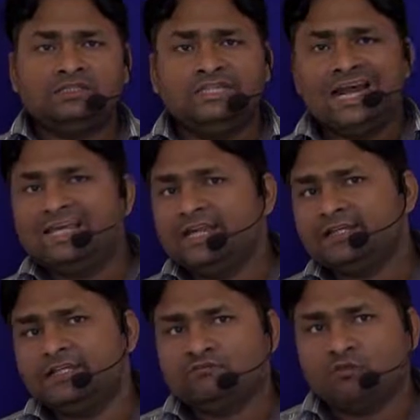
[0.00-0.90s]

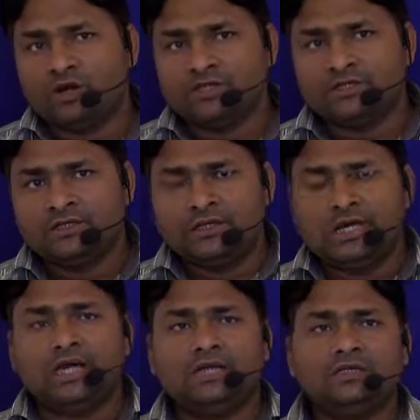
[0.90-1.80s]
dedicated poet,
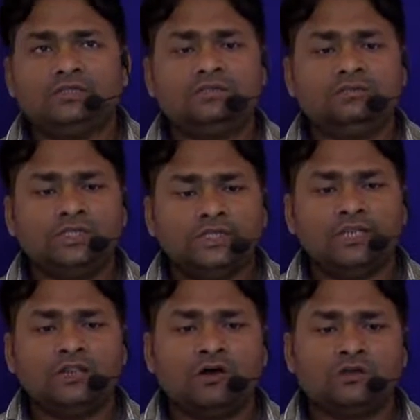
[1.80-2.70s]
and who did a
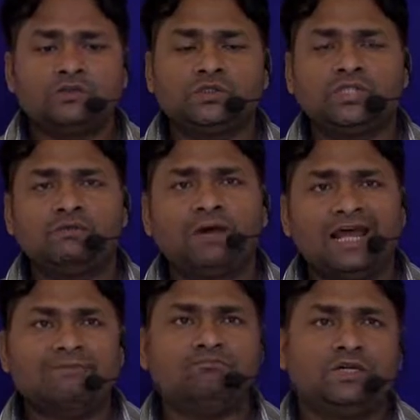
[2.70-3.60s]
lot for the
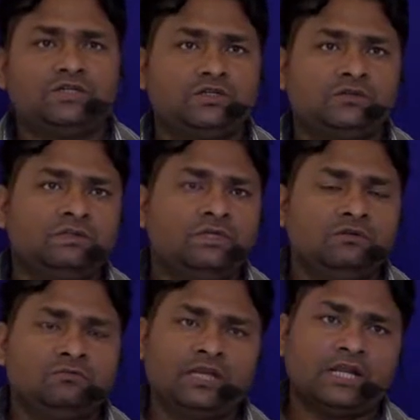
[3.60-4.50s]
development of
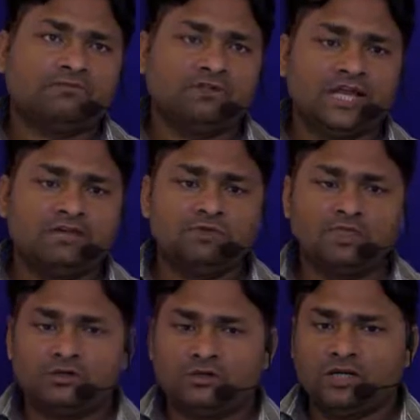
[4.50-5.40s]
Pre-Raphaelite
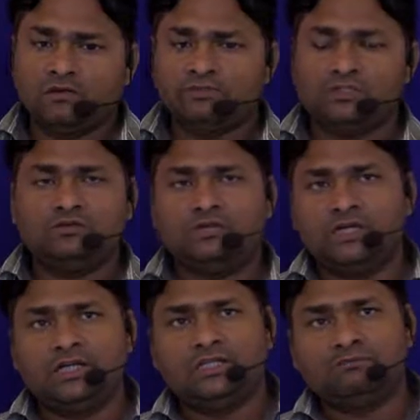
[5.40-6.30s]
Brotherhood and
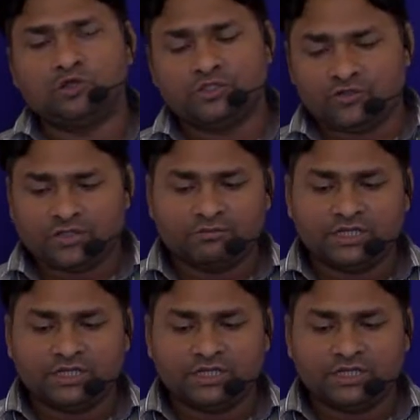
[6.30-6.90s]
particularly the poetry of the